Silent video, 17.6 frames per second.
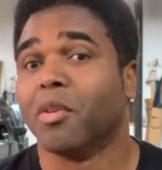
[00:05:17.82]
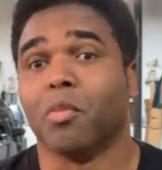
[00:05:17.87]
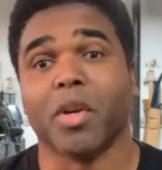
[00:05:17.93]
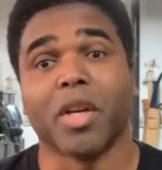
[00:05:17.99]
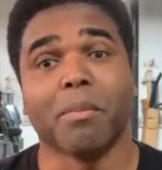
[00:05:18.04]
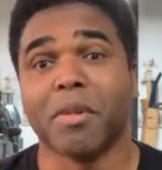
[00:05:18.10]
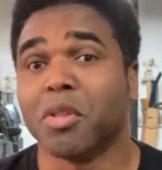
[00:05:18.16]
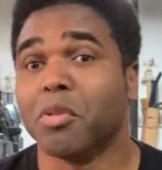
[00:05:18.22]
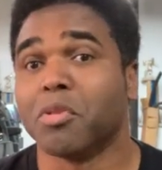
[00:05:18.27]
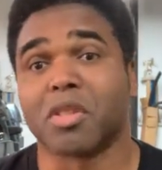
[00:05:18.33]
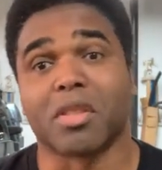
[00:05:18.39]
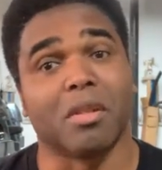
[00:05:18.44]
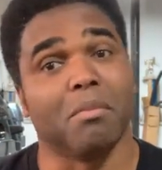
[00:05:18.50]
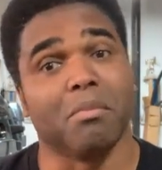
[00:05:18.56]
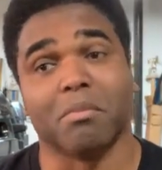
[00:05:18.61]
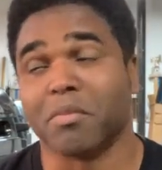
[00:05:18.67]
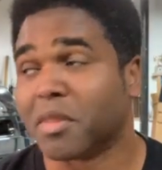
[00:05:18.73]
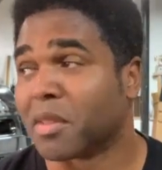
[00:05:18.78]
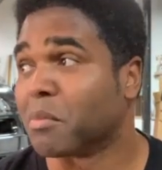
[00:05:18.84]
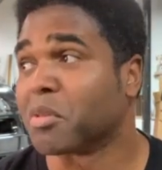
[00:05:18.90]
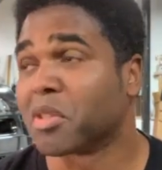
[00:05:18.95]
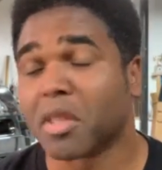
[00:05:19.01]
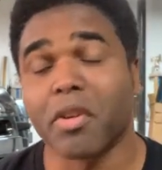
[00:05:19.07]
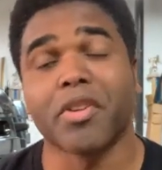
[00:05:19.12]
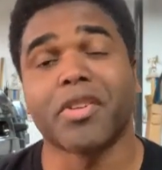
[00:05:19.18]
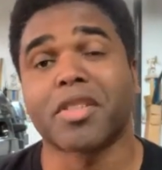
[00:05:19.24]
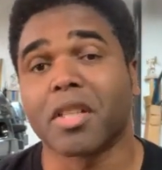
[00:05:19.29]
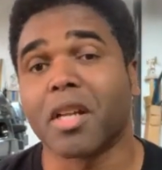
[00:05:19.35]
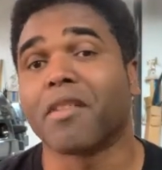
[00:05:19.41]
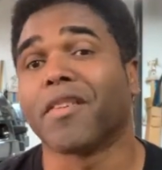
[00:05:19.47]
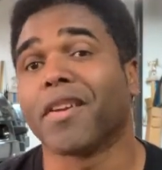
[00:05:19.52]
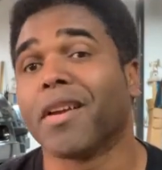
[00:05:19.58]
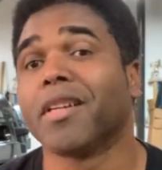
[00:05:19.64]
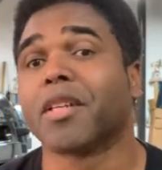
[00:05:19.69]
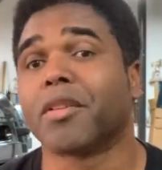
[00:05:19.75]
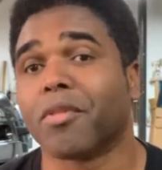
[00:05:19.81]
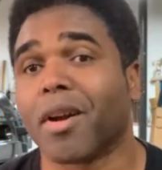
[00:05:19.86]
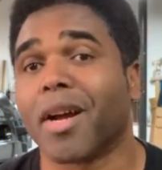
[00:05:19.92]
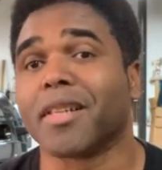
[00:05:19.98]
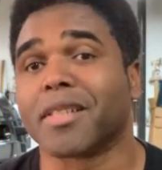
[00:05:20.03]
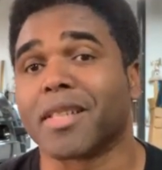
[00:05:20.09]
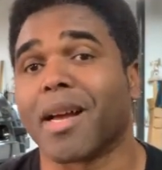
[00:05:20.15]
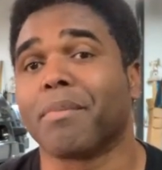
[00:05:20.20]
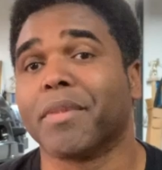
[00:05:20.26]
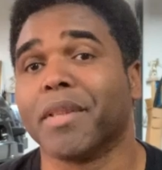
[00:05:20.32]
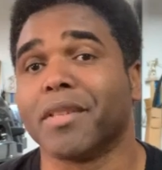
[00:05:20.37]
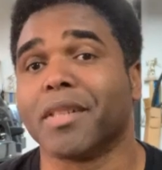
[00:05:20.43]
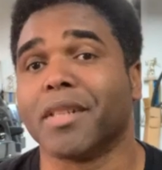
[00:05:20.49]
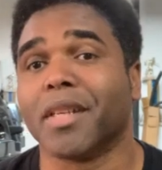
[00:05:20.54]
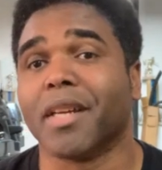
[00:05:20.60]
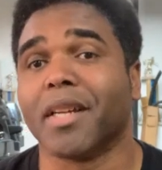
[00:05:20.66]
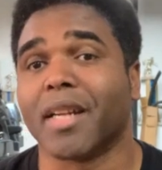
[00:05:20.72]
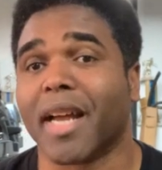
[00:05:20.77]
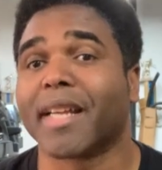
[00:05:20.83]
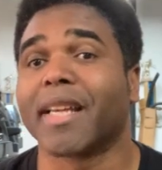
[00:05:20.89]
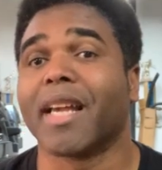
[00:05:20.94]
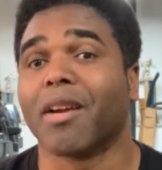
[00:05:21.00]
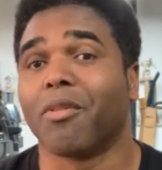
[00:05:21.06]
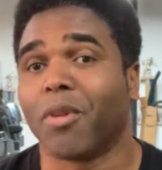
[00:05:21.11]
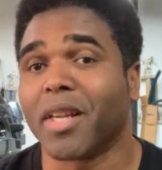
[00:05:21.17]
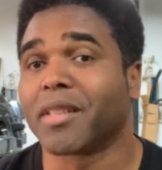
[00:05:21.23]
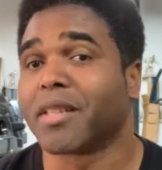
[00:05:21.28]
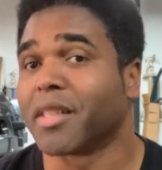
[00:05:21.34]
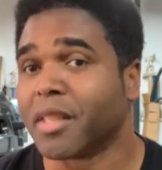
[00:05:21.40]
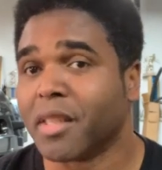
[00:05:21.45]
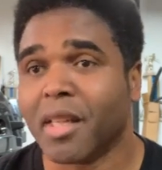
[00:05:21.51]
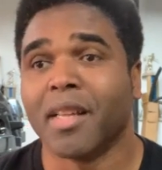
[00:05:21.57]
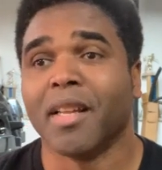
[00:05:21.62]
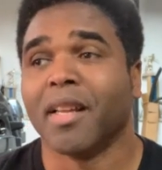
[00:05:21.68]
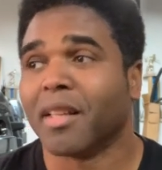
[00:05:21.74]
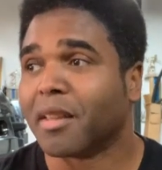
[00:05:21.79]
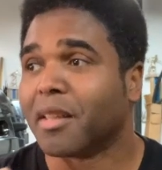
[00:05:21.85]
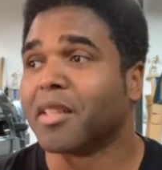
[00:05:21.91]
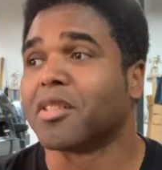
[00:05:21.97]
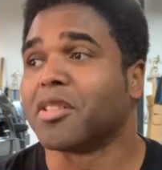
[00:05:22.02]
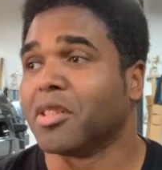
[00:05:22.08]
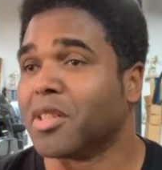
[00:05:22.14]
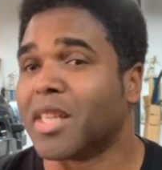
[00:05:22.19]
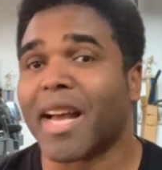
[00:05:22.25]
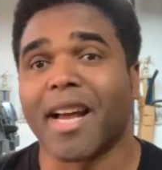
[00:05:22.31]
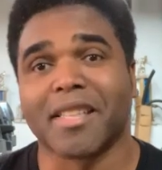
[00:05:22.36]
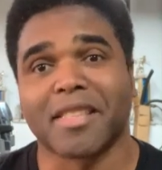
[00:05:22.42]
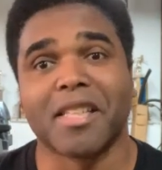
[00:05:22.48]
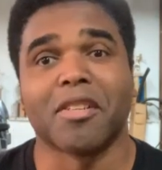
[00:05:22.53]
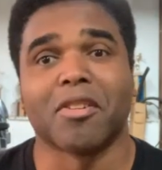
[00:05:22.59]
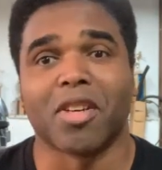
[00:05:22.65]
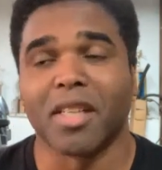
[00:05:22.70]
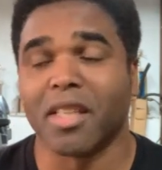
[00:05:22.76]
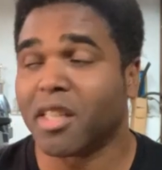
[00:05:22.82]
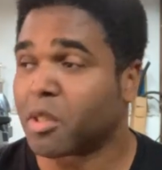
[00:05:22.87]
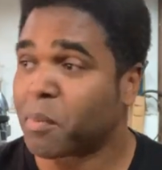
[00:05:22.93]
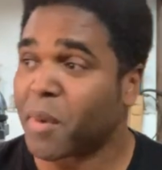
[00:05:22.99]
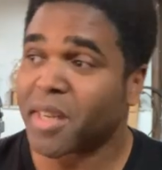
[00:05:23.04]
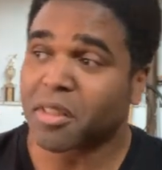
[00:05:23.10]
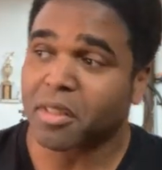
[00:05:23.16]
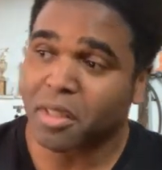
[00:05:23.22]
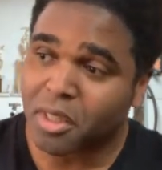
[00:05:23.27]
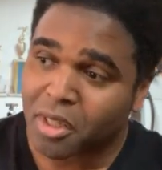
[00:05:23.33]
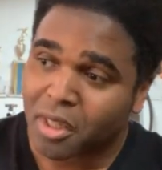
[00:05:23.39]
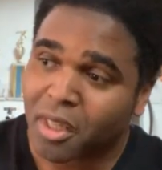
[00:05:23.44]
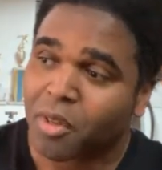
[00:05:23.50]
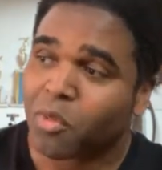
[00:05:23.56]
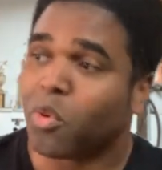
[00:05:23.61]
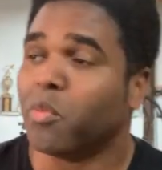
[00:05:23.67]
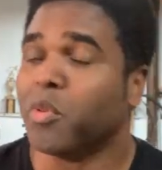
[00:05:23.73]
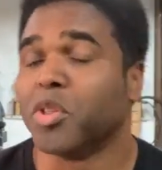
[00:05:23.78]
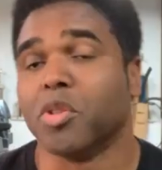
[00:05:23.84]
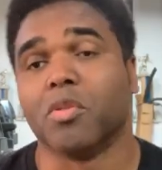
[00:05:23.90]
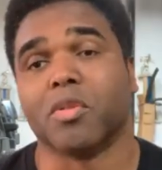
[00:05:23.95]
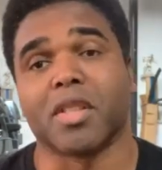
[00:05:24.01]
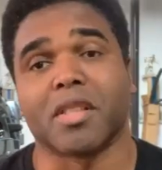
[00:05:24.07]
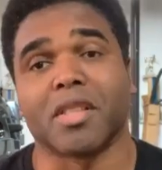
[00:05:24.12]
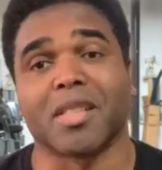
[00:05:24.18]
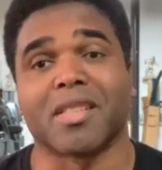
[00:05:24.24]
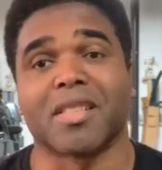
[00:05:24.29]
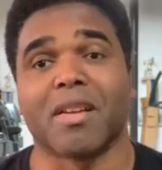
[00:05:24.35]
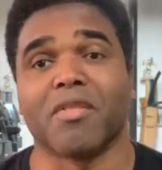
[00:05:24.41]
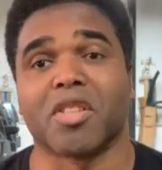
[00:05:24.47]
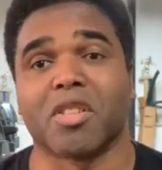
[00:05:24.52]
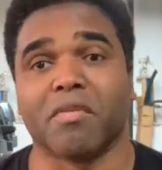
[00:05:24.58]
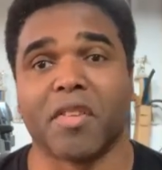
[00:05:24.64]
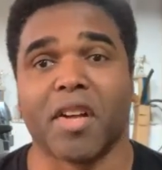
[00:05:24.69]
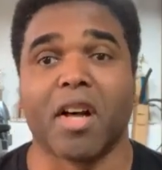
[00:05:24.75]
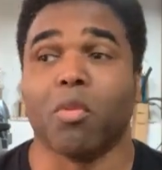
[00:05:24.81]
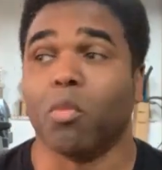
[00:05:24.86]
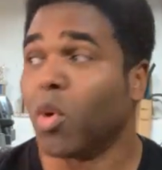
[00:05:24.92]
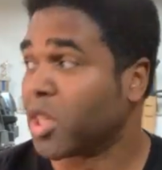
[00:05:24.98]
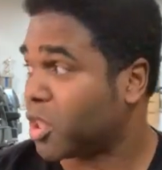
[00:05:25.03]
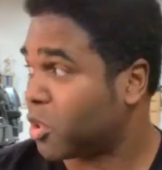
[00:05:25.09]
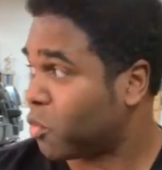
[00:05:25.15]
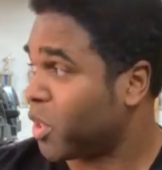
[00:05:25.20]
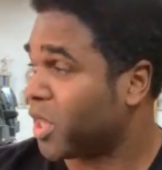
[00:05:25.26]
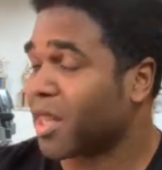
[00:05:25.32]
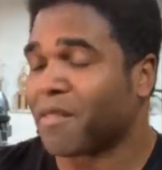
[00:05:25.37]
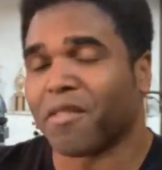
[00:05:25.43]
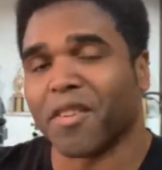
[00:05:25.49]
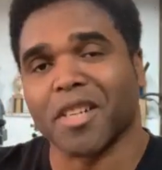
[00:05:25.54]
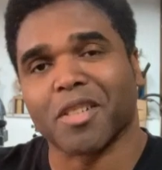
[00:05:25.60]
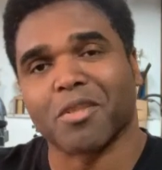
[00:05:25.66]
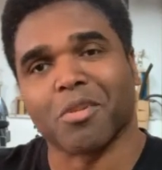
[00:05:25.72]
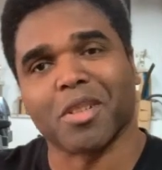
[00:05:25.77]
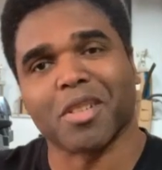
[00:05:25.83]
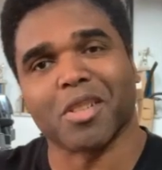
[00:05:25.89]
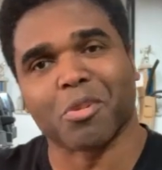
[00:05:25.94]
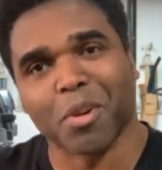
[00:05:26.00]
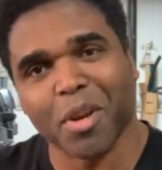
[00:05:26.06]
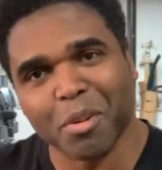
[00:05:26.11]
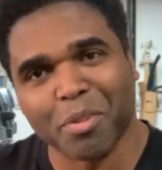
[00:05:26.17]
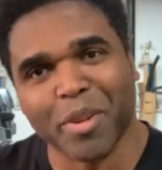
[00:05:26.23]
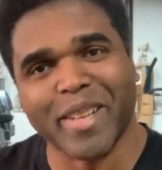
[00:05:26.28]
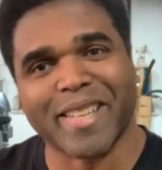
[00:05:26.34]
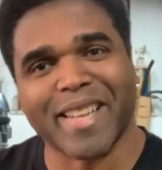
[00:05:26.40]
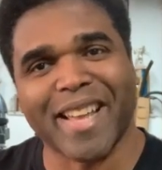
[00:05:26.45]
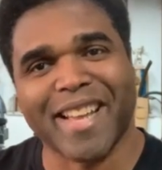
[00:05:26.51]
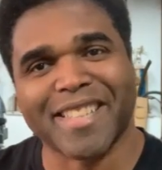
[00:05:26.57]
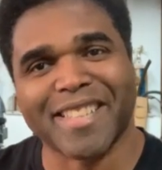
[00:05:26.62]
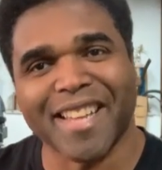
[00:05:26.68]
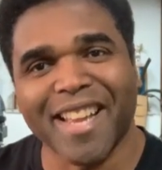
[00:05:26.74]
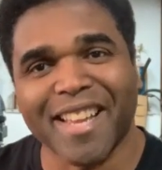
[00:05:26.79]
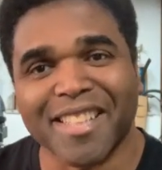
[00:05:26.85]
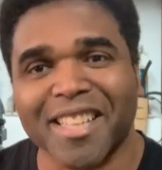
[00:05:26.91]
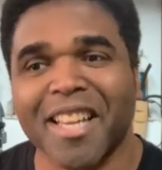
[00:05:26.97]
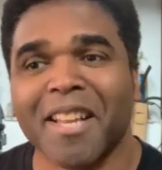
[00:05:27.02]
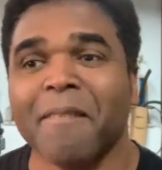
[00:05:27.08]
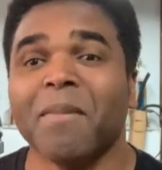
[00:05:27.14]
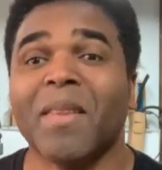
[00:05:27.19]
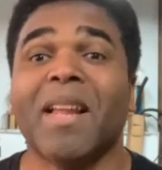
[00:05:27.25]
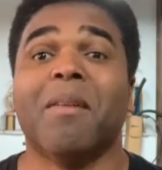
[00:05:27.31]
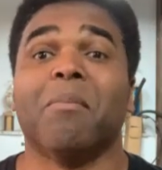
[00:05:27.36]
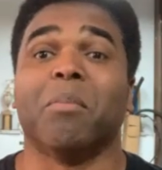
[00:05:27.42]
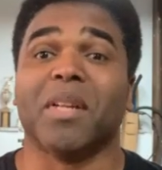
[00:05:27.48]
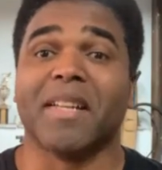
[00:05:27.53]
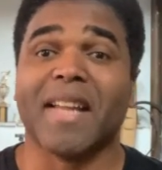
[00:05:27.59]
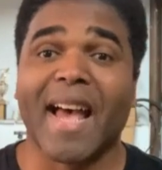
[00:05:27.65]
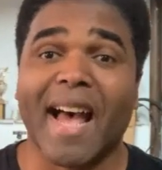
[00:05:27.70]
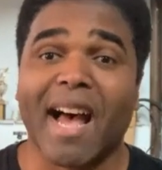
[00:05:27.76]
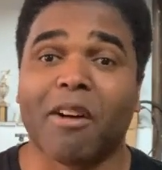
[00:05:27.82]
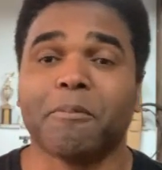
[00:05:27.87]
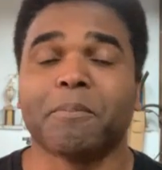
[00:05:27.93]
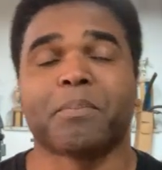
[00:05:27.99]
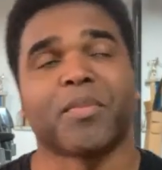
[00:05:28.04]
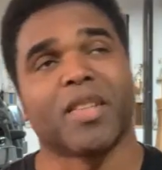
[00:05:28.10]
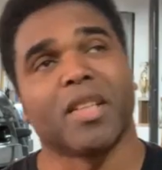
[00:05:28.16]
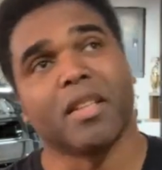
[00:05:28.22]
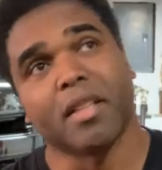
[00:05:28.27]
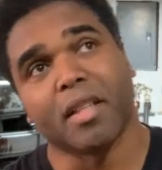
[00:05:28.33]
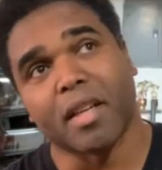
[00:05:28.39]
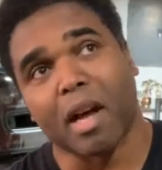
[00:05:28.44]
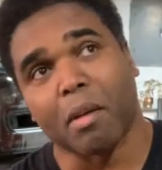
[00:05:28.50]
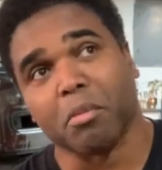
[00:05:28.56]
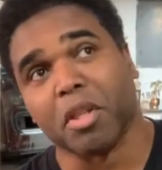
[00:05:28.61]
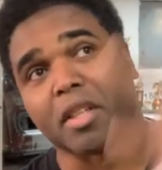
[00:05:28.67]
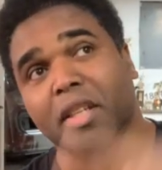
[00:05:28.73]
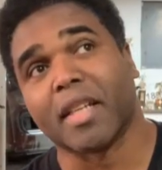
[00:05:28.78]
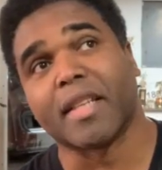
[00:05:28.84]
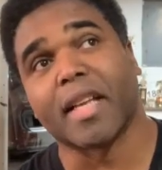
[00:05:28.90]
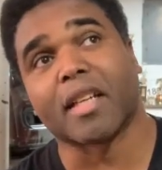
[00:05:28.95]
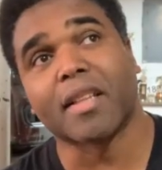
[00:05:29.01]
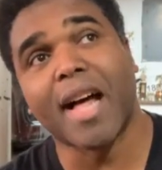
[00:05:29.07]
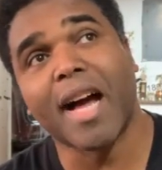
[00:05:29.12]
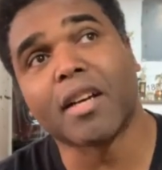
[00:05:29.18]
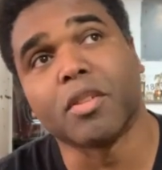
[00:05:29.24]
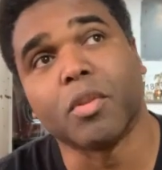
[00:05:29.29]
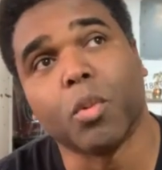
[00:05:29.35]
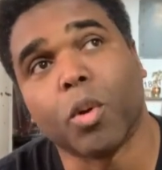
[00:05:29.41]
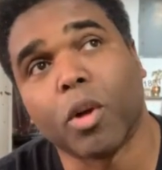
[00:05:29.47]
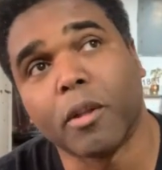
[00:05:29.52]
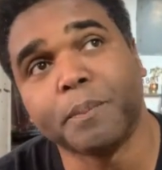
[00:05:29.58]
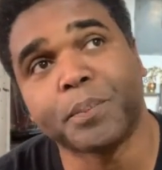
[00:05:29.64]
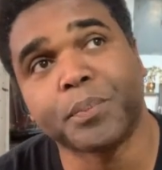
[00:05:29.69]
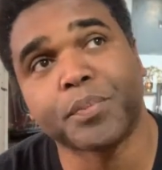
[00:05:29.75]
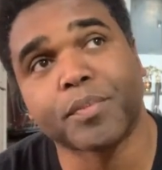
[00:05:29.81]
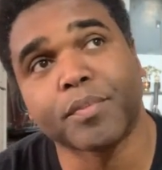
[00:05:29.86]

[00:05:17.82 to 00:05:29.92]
we're going to be doing some serious stuff here in the garage shop this year. And I can't wait to let you guys in on it, especially what we're doing with the 67 Chevelle once we get finished with the Trailblazer SS. But now, I'm looking at the clock on the wall.